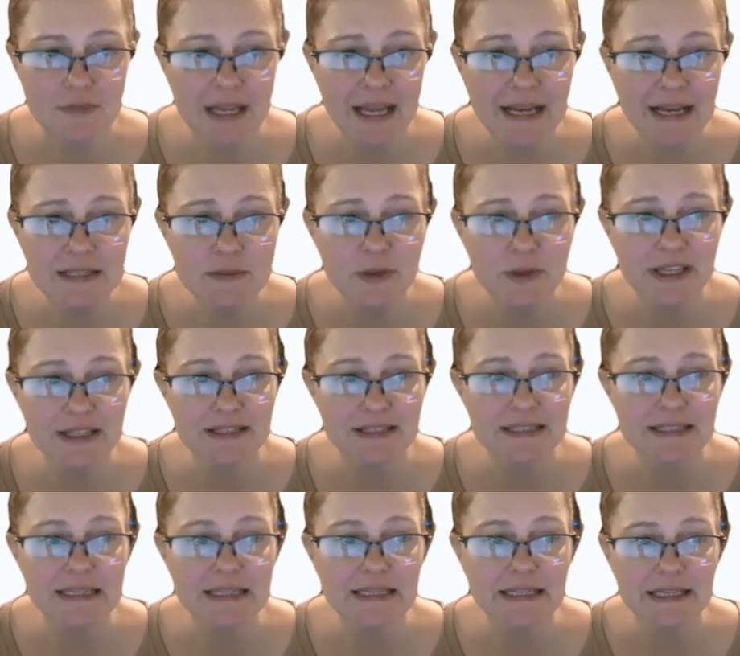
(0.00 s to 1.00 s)
As we can
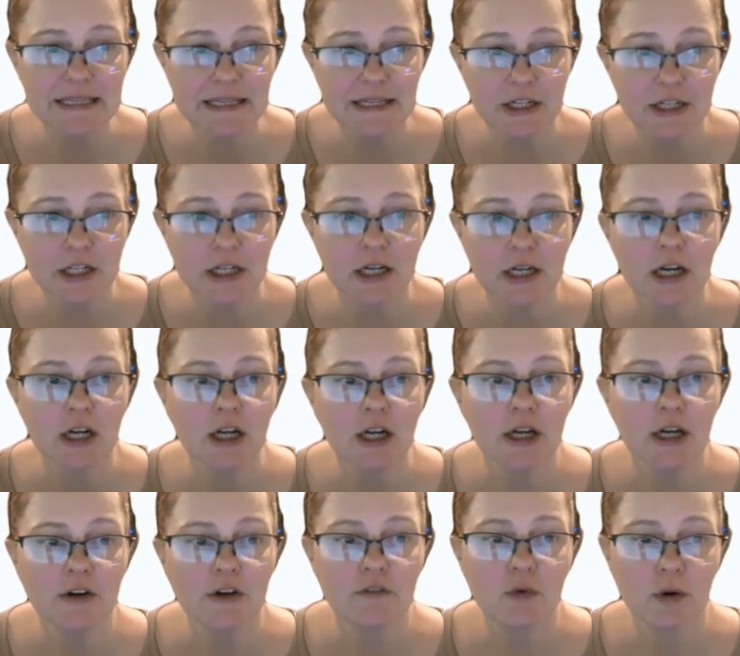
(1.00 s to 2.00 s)
see here,
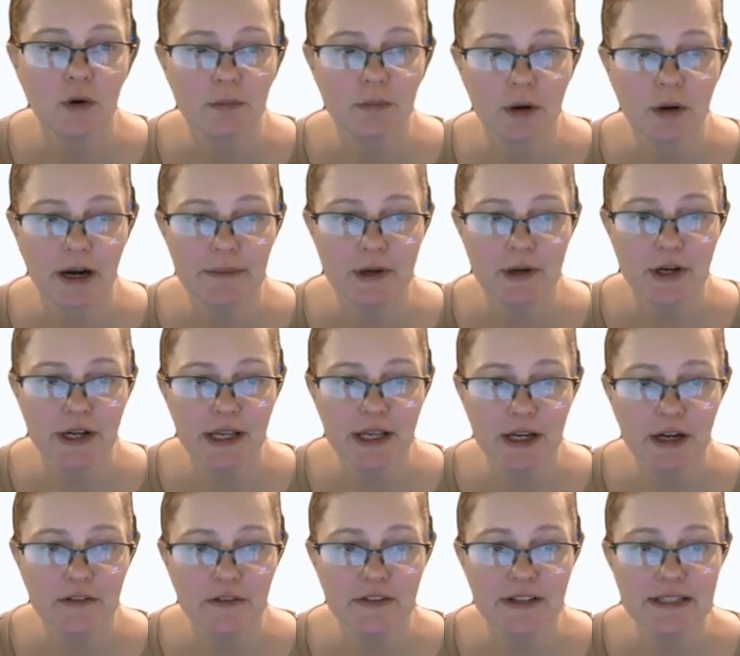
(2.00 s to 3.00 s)
for primary
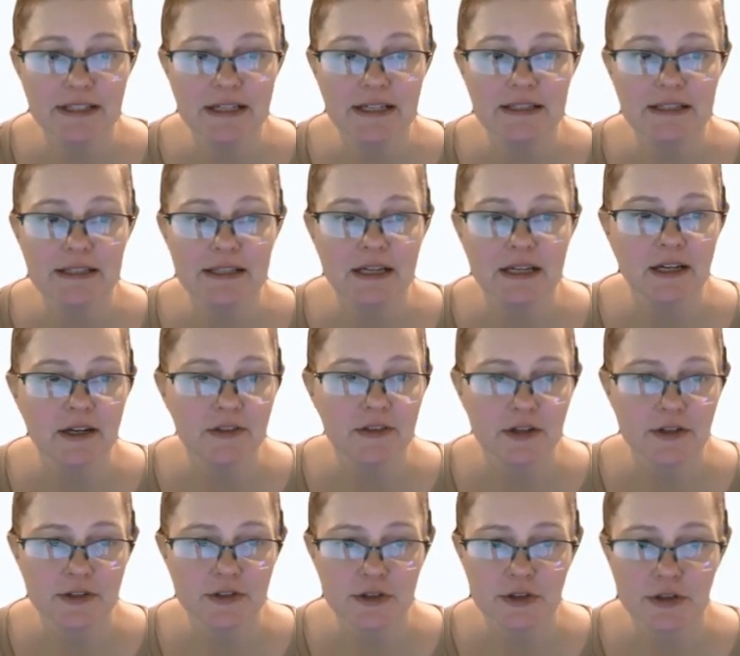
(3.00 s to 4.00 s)
care visits,
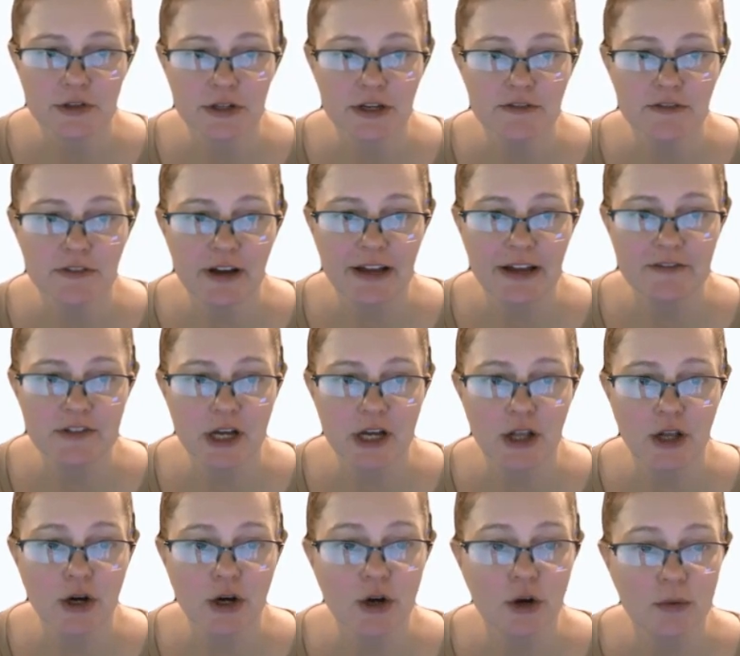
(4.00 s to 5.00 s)
there's a
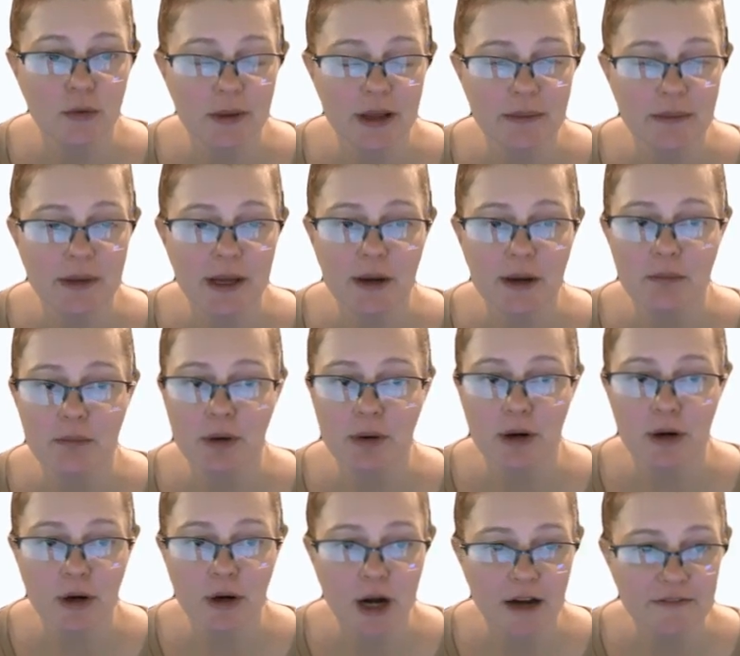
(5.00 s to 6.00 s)
$35 copayment
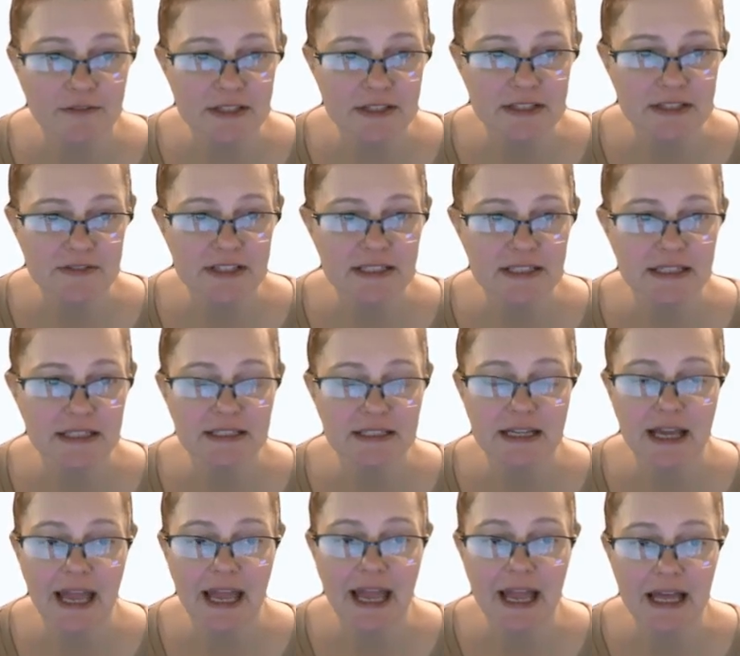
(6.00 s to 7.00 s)
per office visit
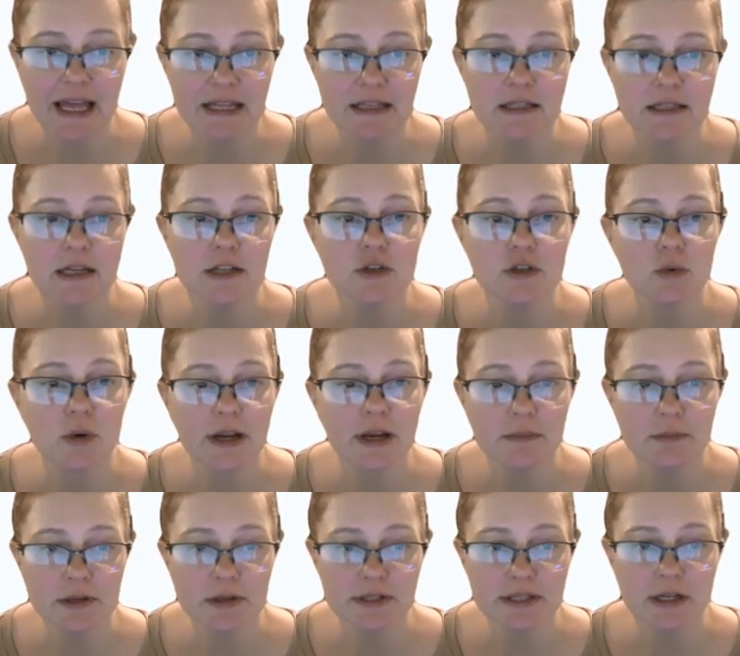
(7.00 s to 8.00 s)
and a
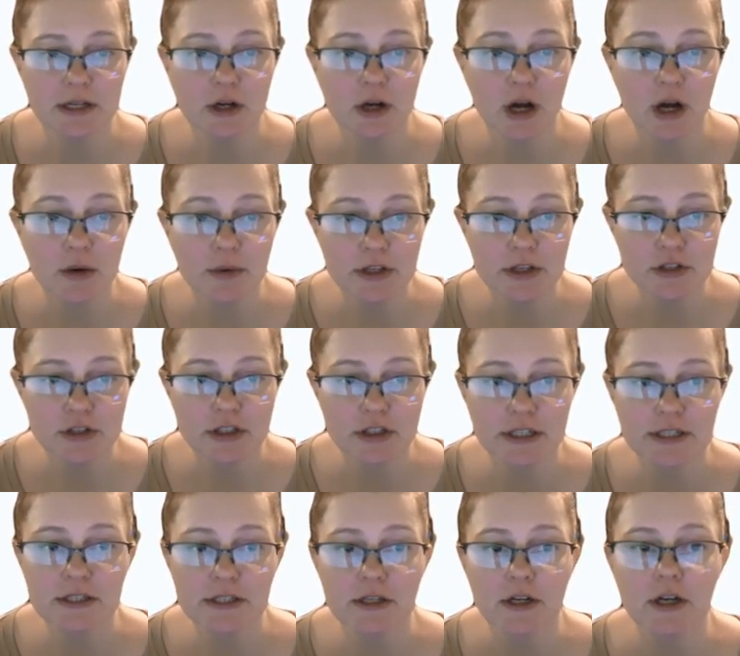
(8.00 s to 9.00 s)
20%
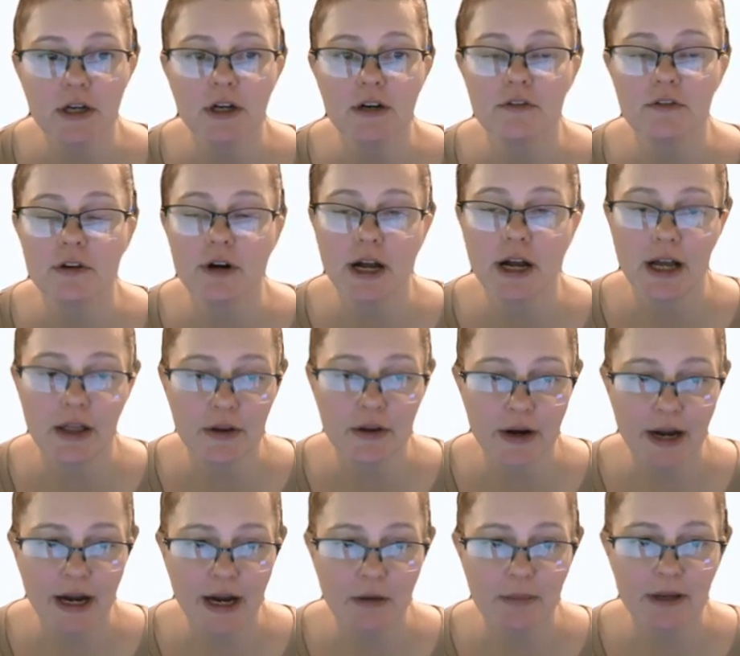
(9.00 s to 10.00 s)
coinsurance for
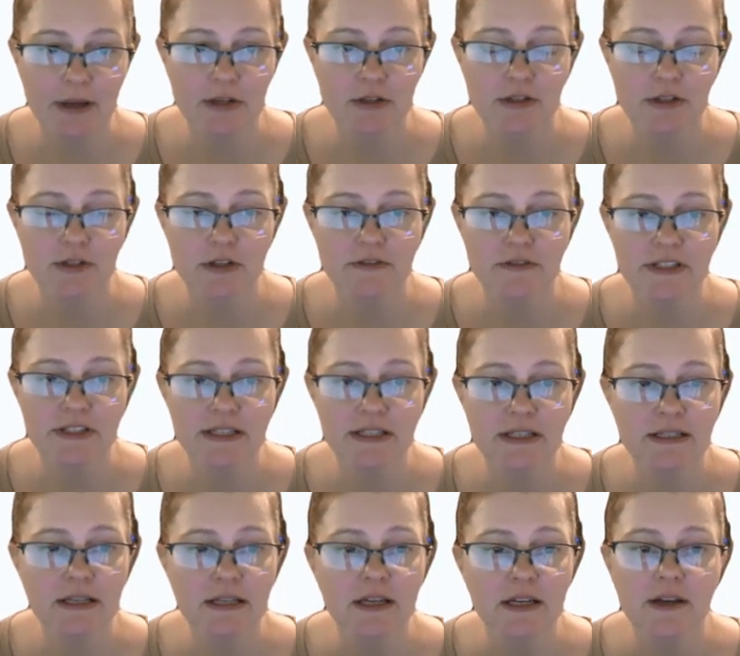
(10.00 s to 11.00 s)
other outpatient
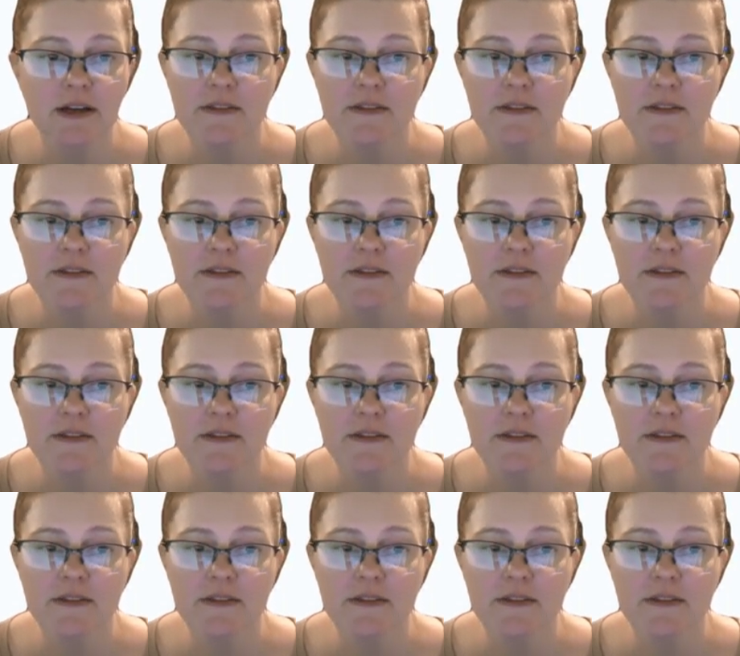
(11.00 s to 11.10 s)
services.